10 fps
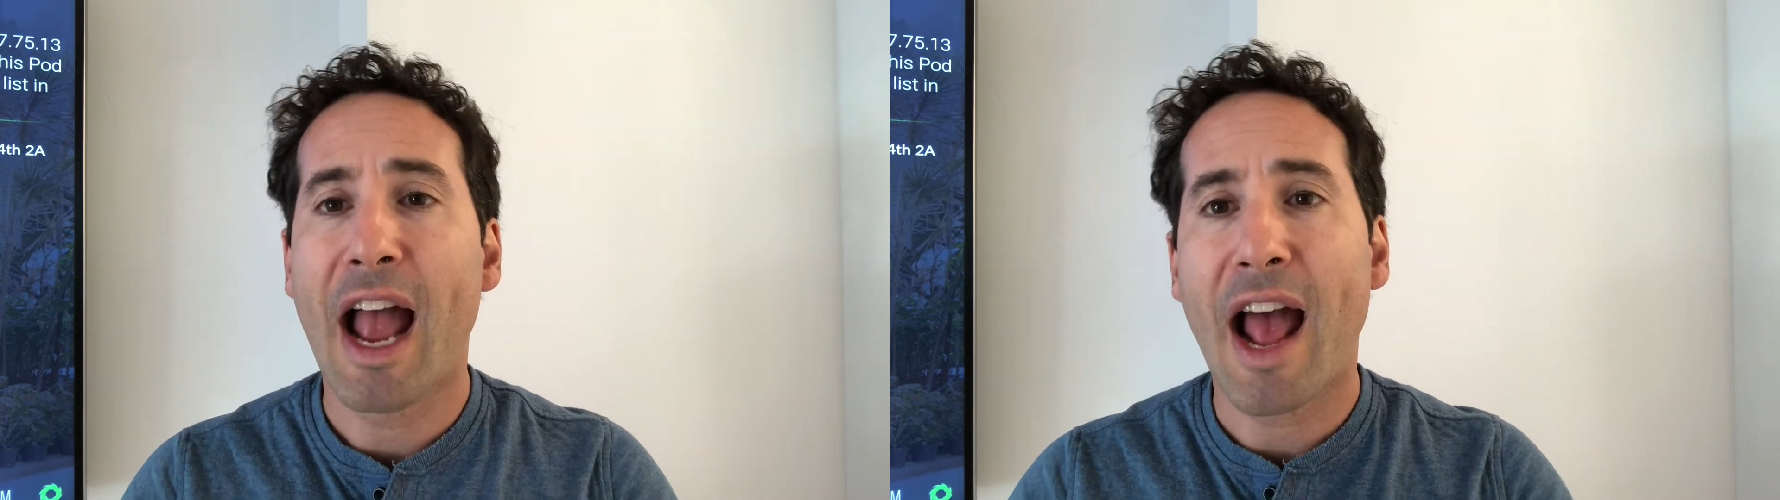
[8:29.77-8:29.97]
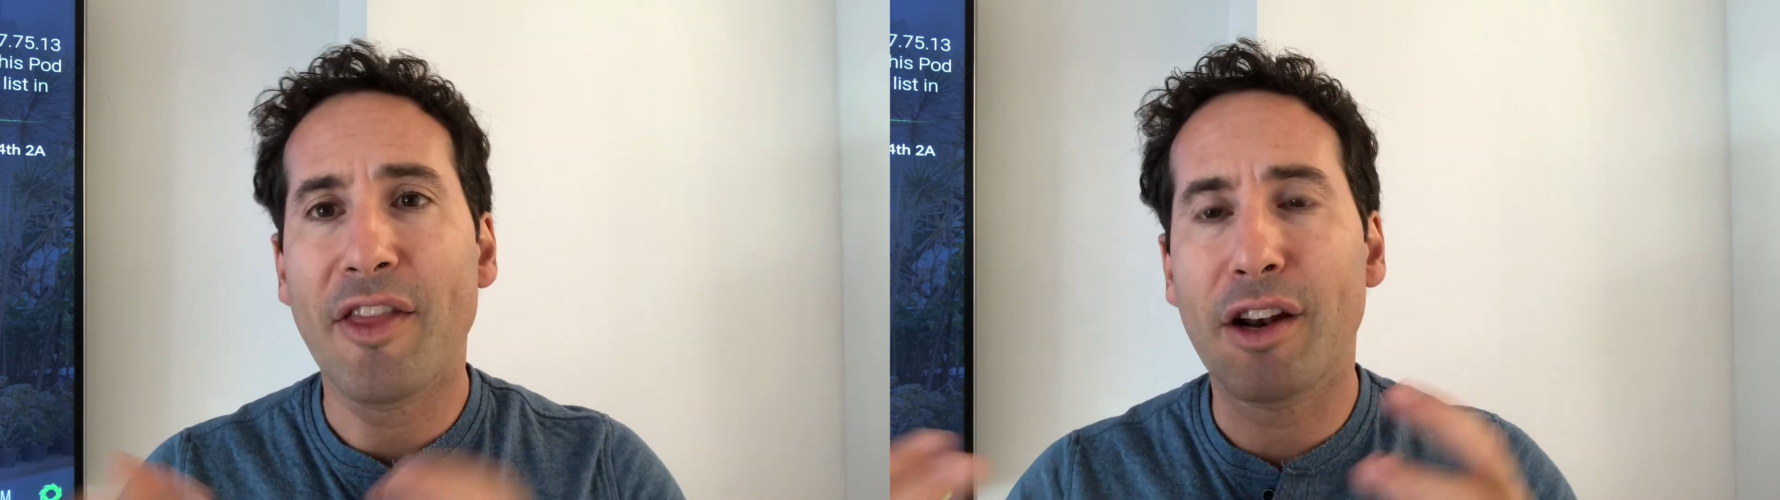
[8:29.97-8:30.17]

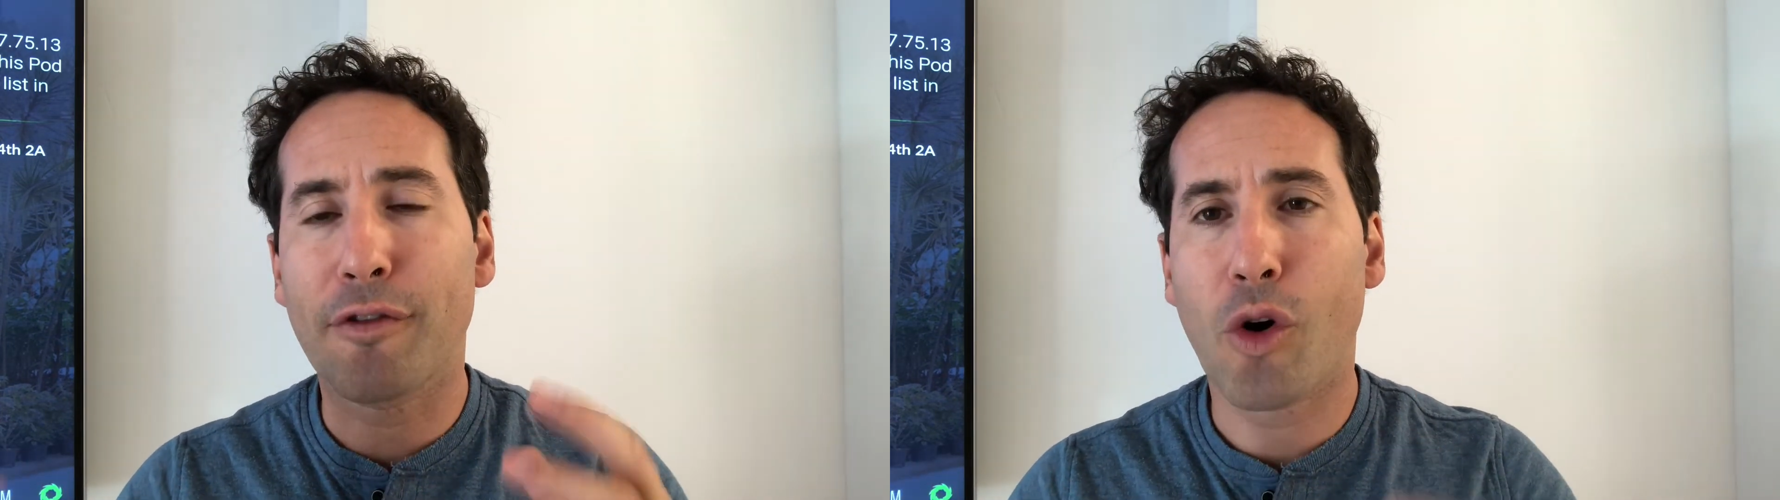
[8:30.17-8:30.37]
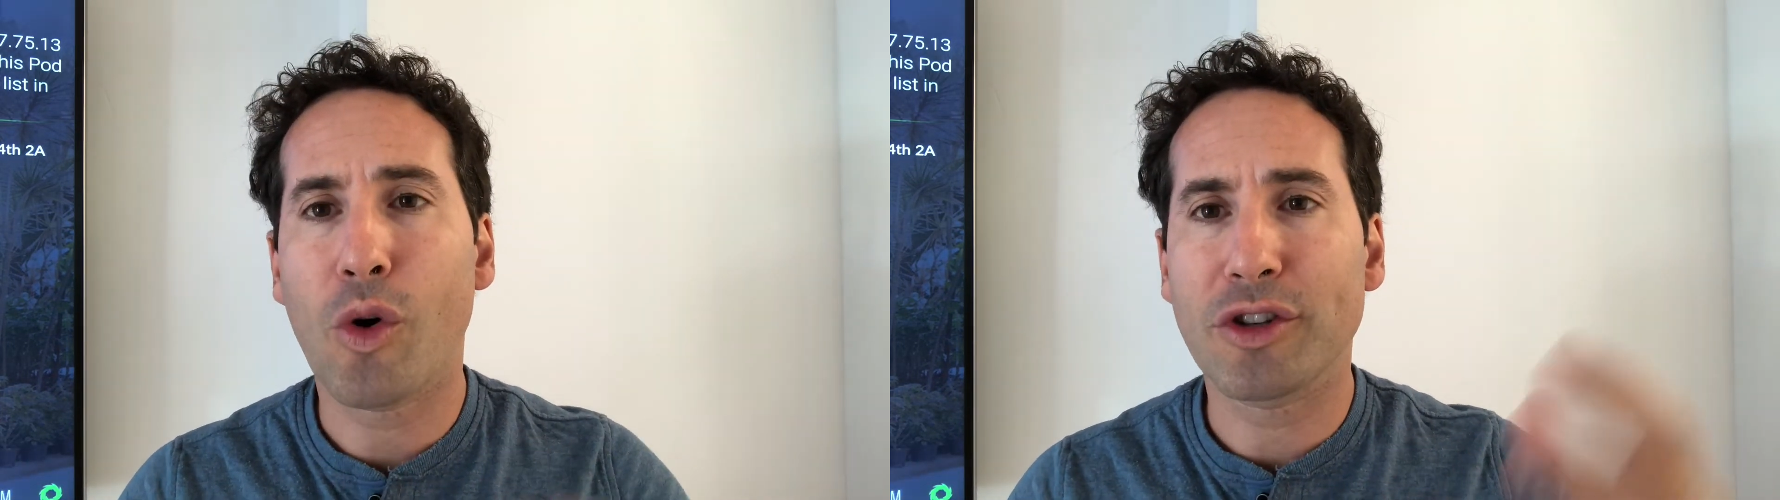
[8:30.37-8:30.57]
And then
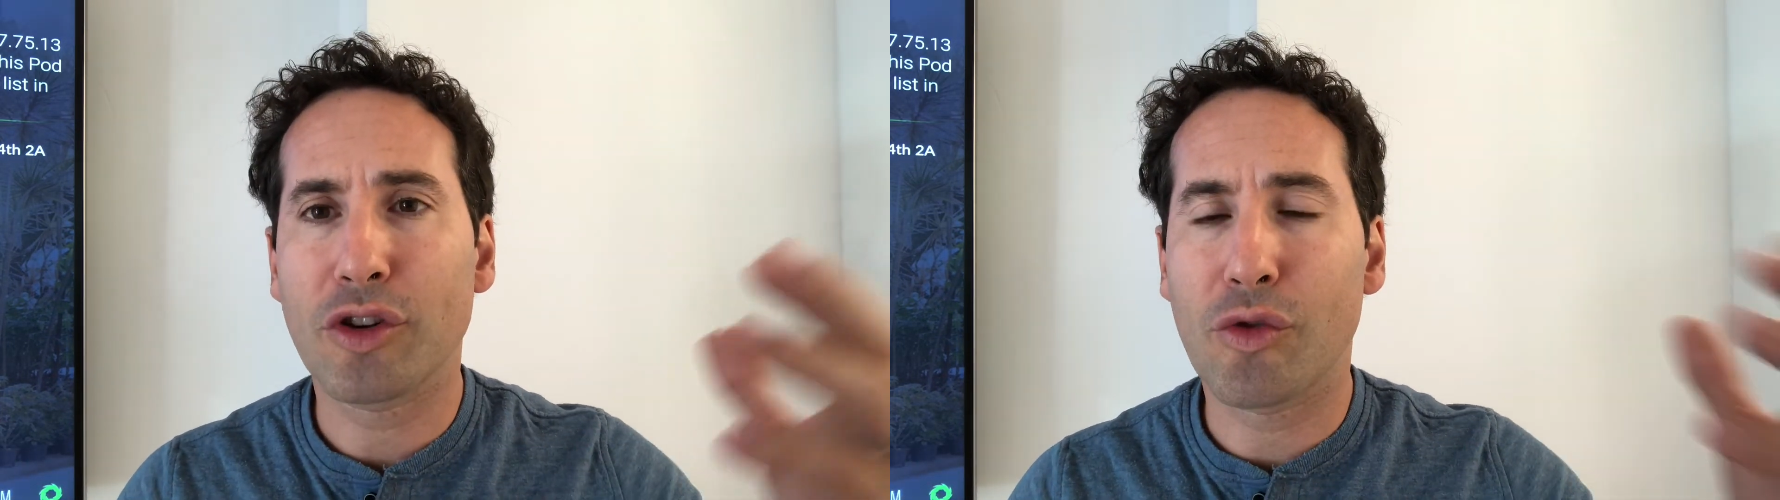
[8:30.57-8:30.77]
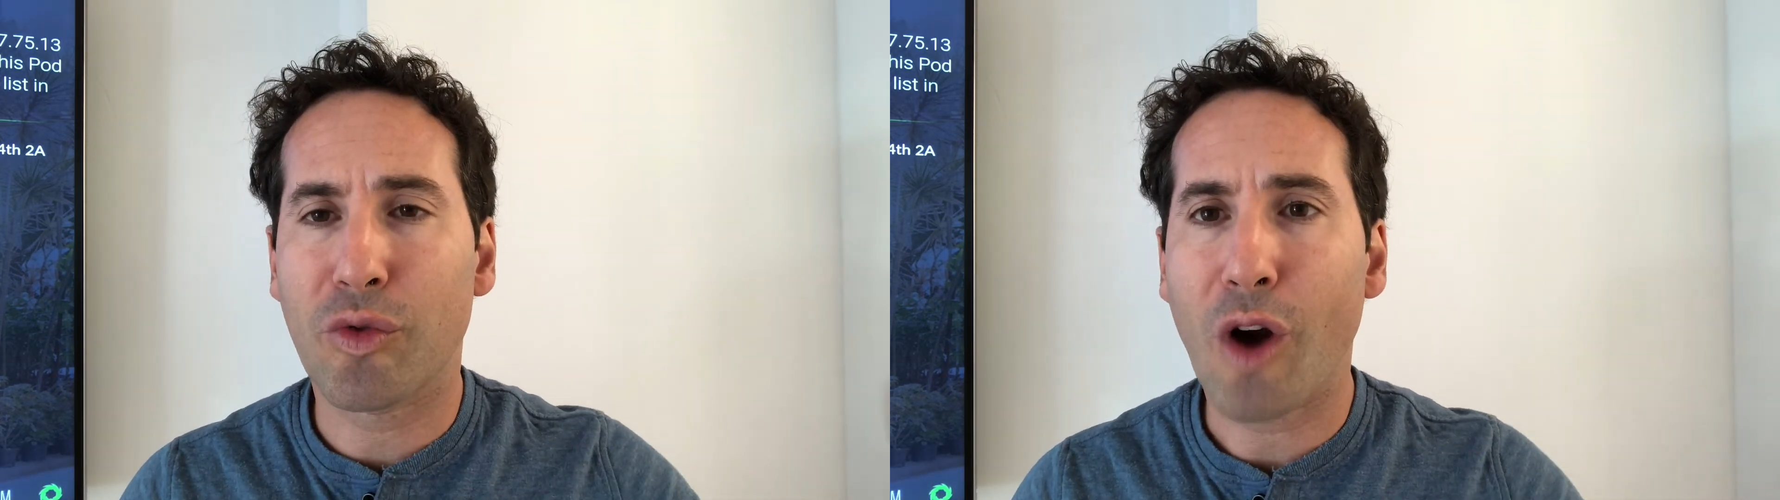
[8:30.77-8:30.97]
of course,
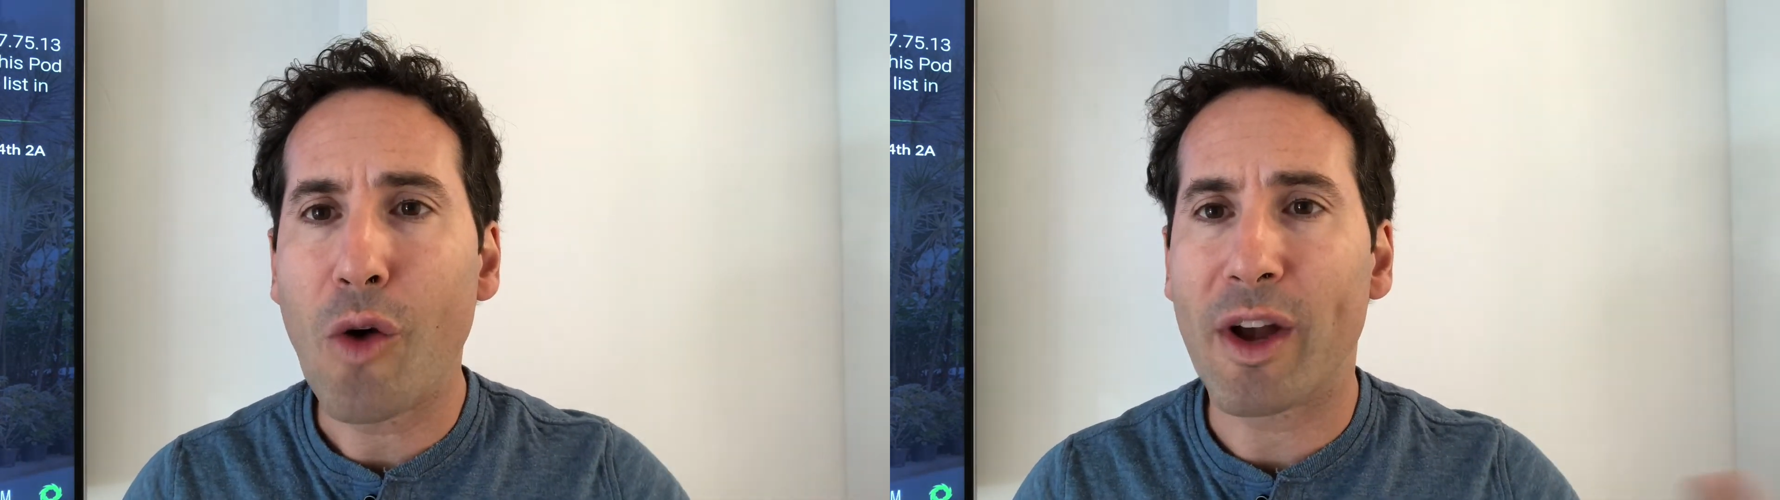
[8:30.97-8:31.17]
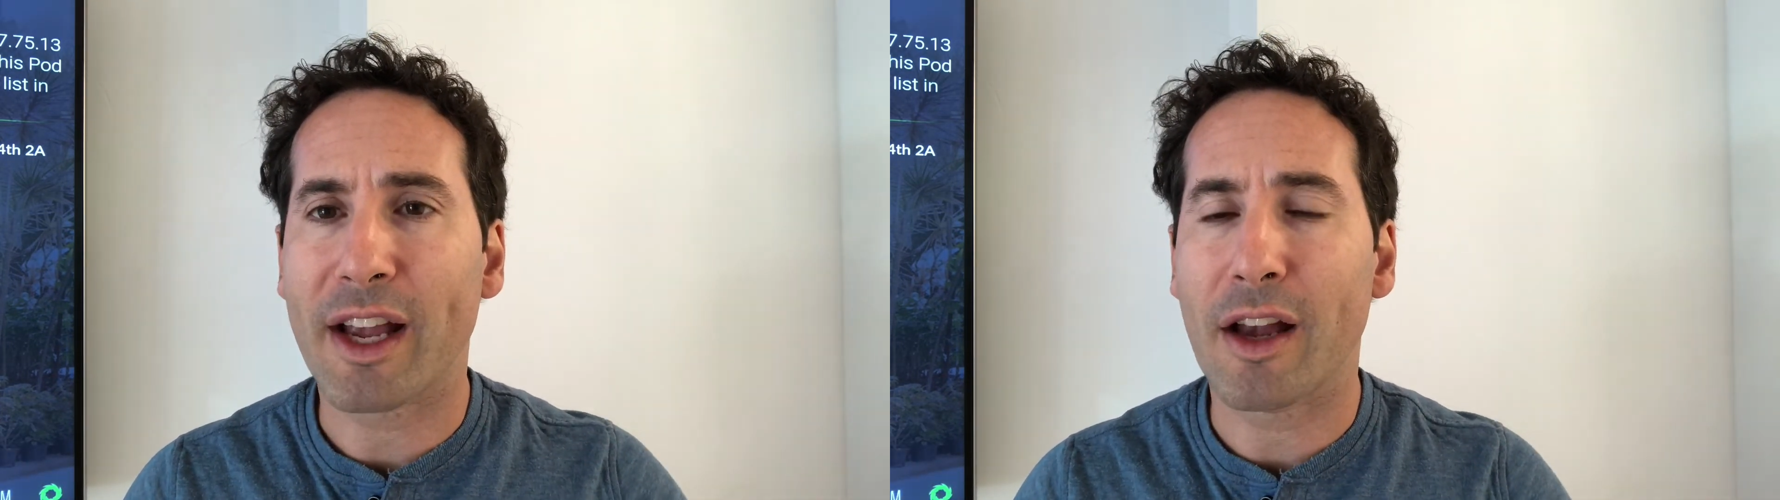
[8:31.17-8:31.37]

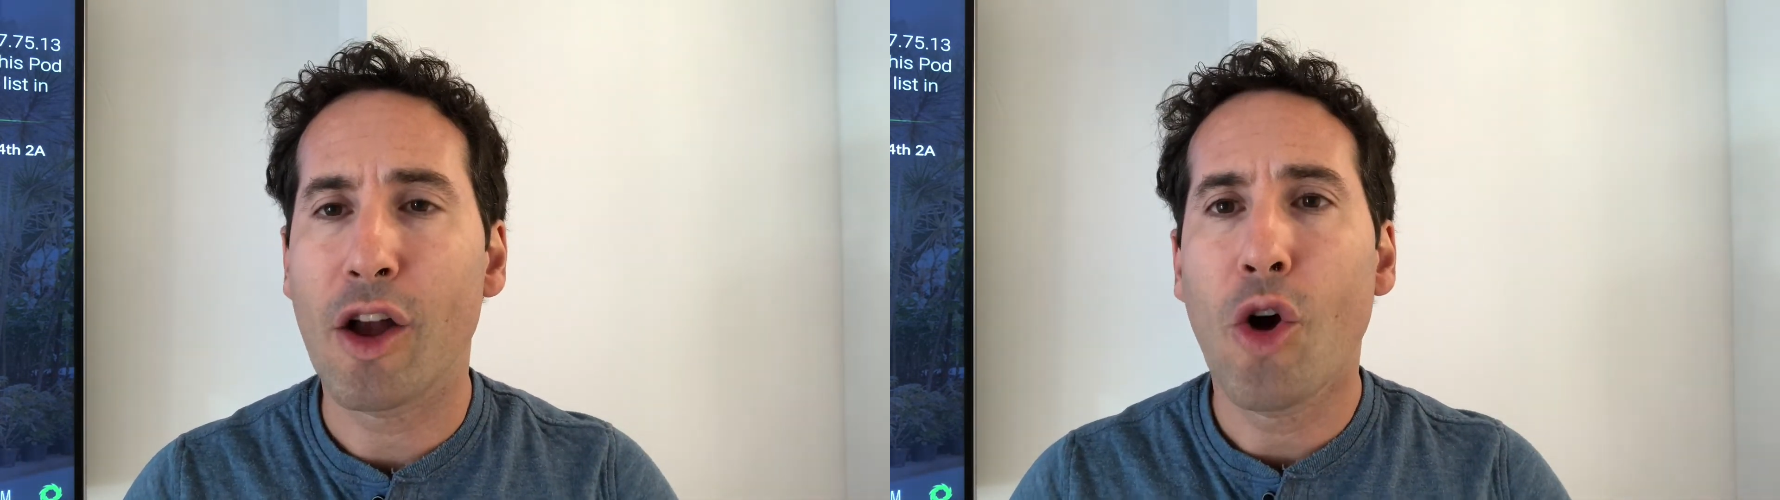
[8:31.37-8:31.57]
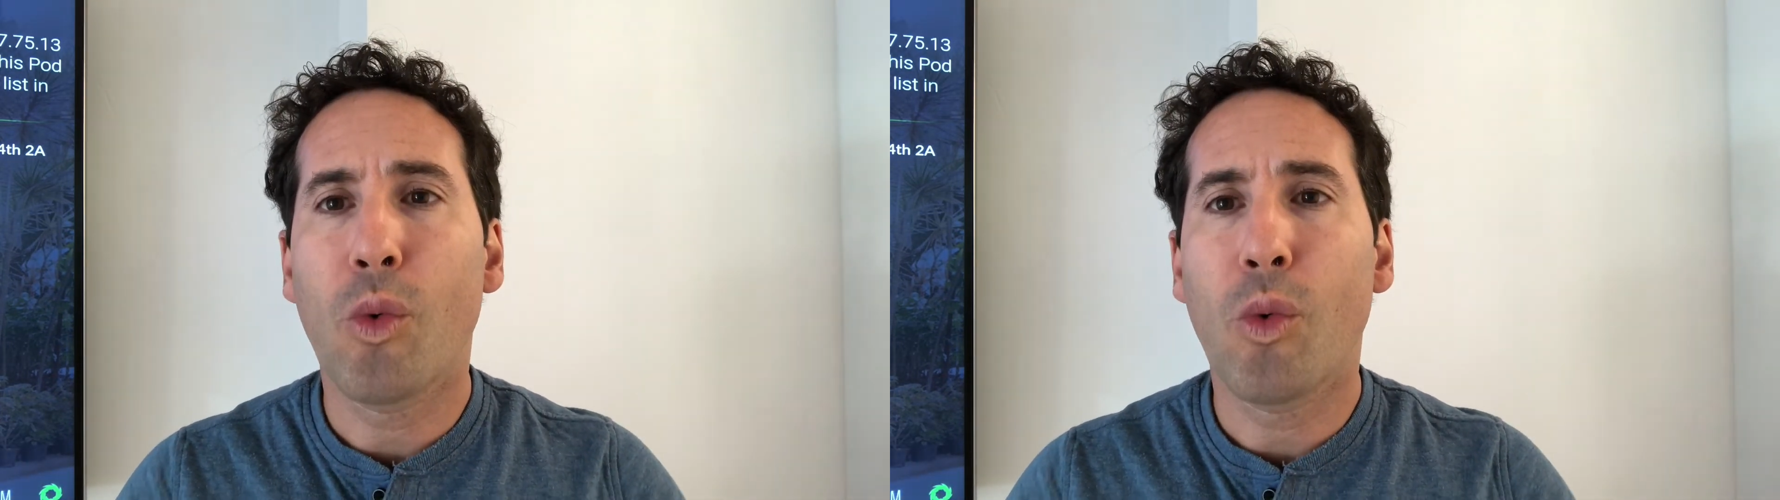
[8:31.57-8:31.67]
growing,